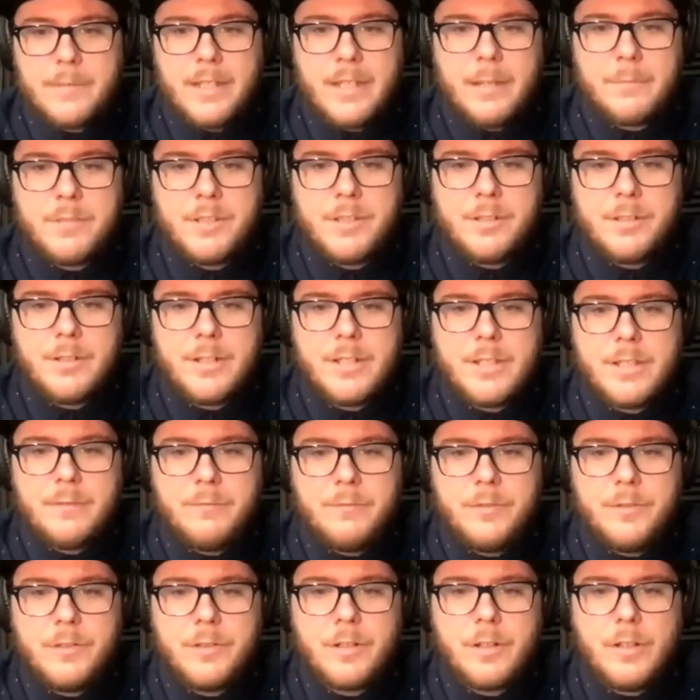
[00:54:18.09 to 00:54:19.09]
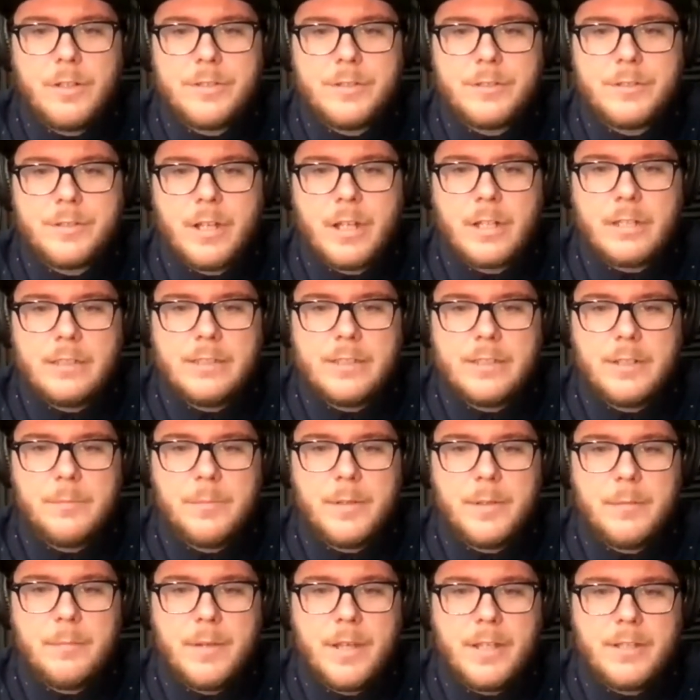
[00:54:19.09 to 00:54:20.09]
I'm curious if you could also talk a little bit
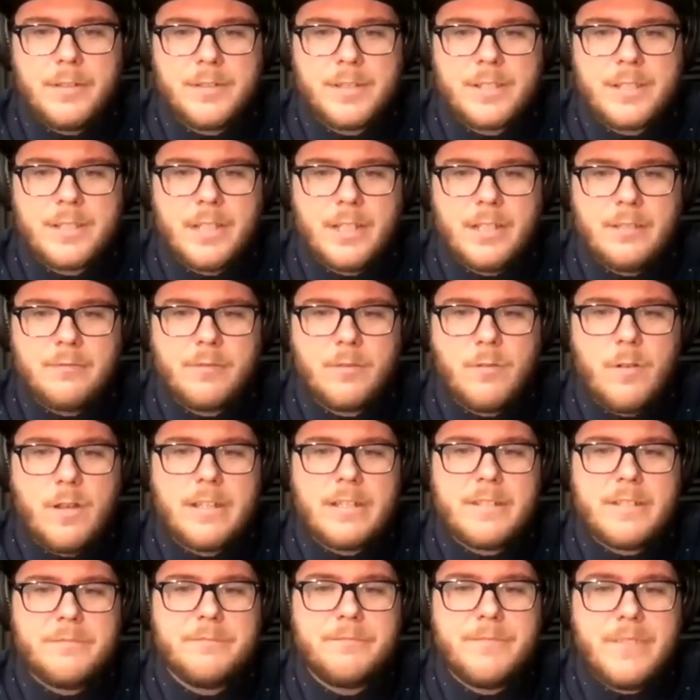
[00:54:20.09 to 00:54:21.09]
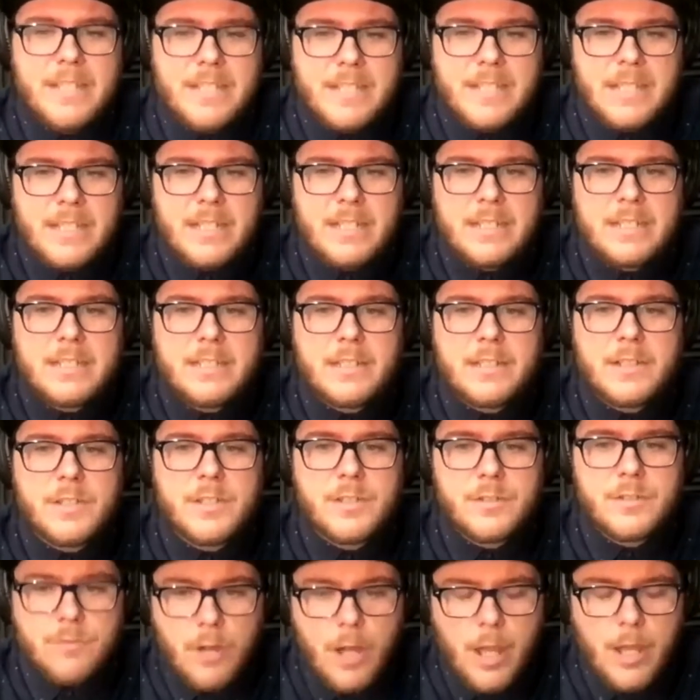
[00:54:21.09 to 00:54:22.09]
about your study of quantum physics and
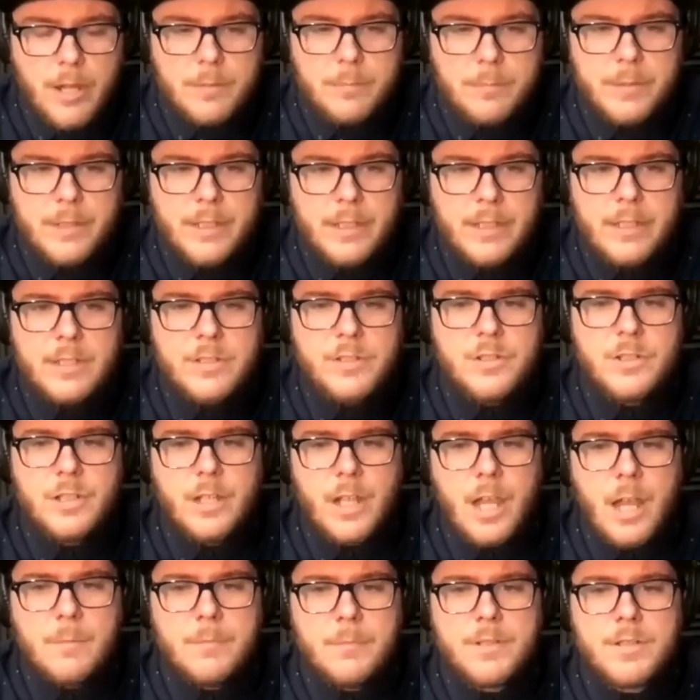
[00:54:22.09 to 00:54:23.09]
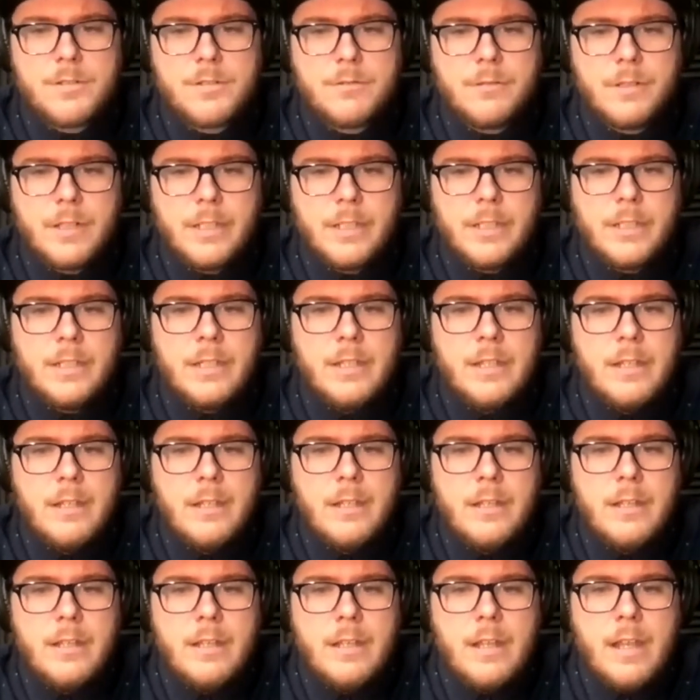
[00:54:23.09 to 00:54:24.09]
astronomy and geometry
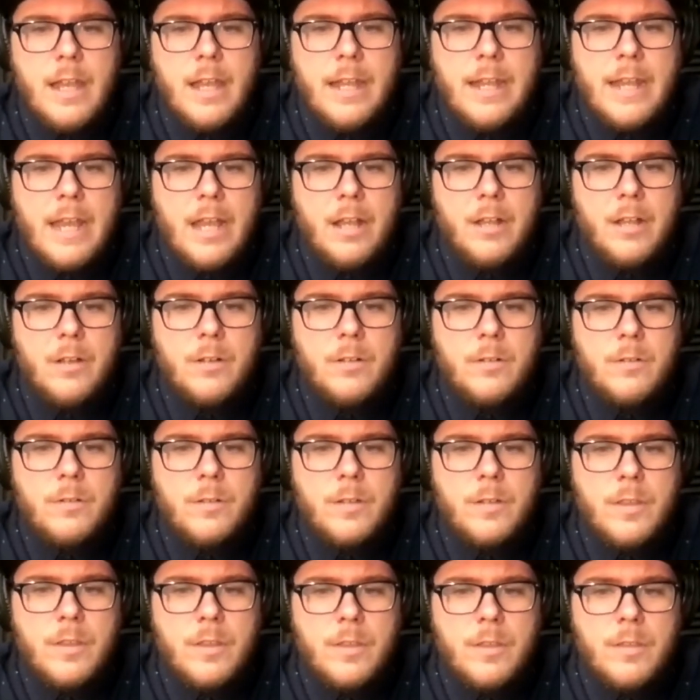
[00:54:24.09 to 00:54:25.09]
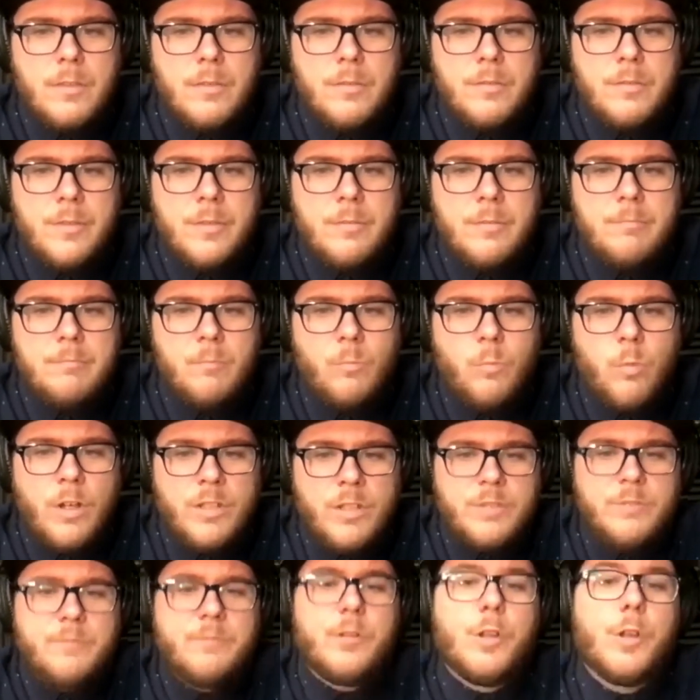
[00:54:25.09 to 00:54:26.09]
and how th- what
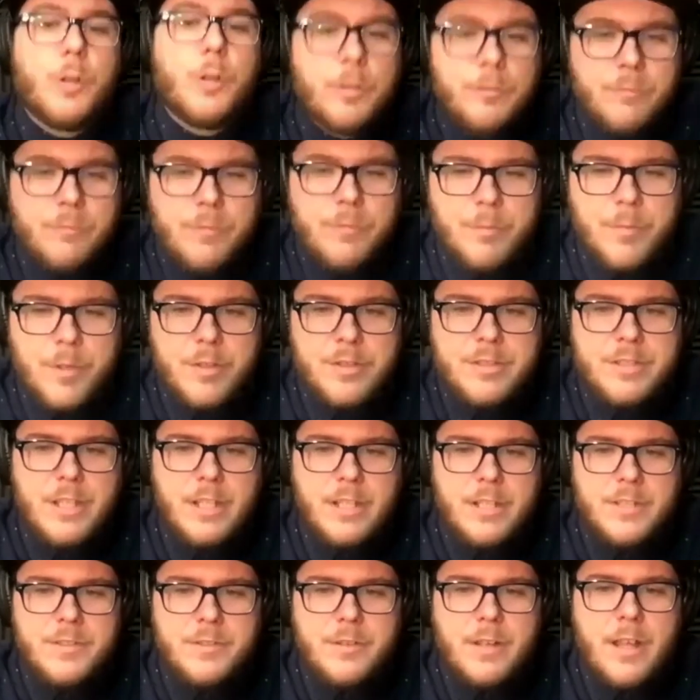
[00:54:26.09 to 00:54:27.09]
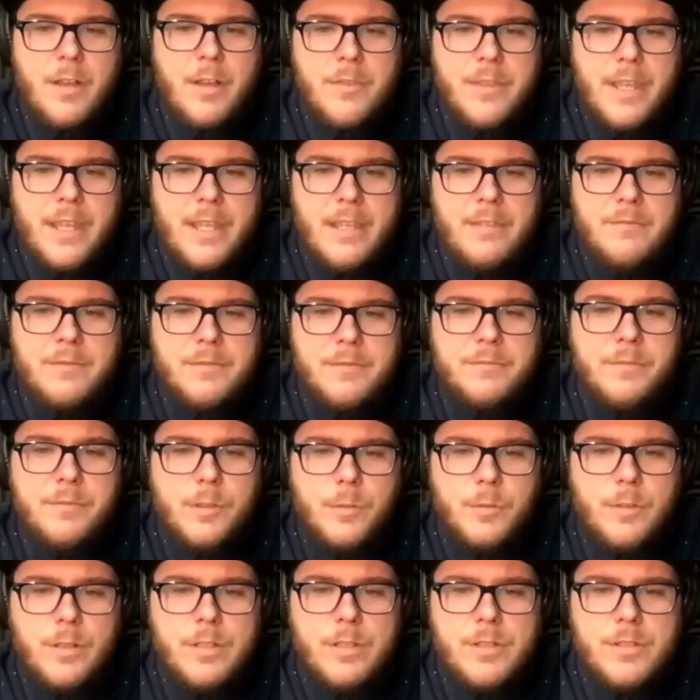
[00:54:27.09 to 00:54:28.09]
you've learned from those studies or how they have
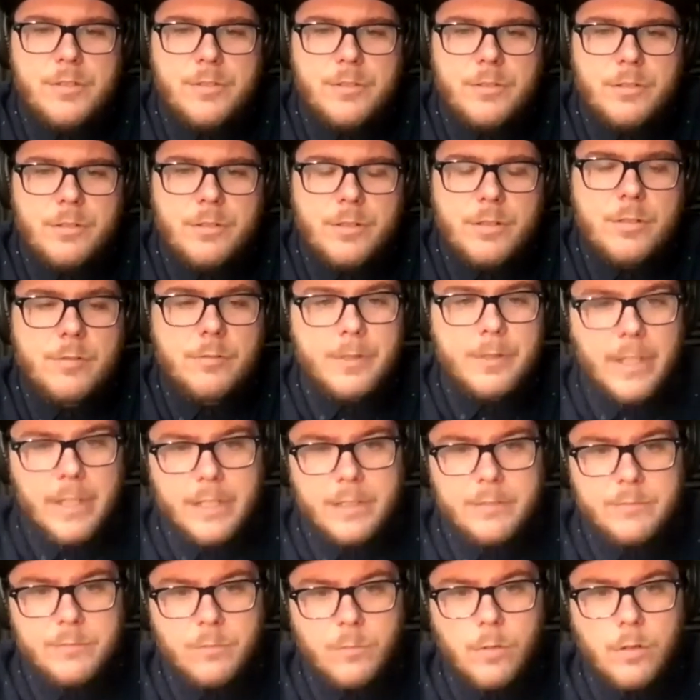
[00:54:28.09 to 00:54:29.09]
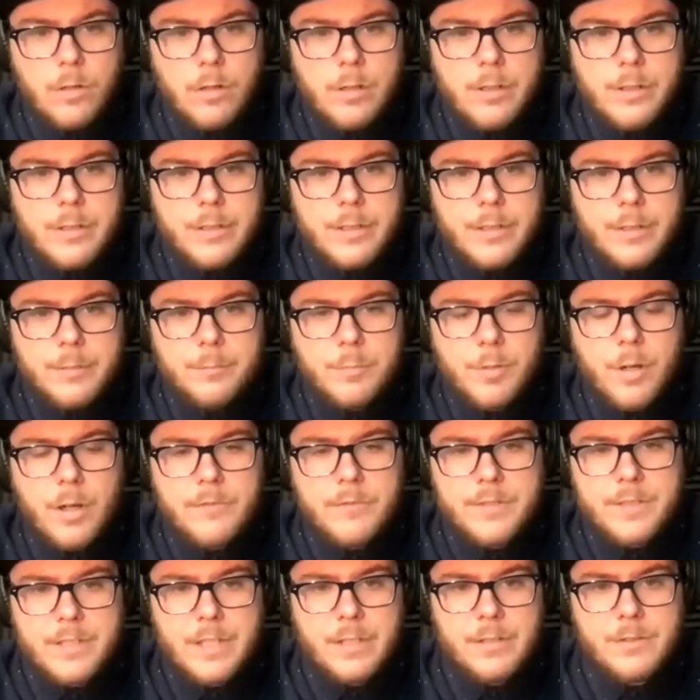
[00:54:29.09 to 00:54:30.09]
influenced your creative work and
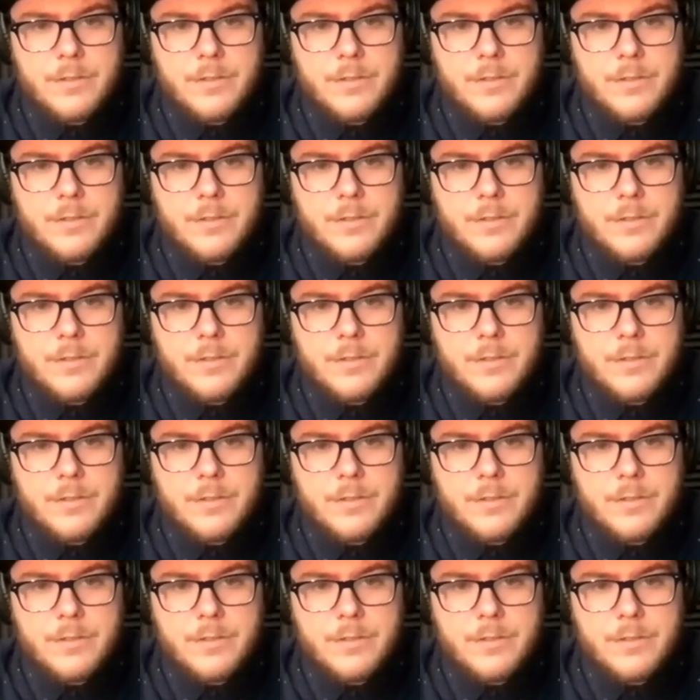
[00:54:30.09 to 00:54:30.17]
improvisational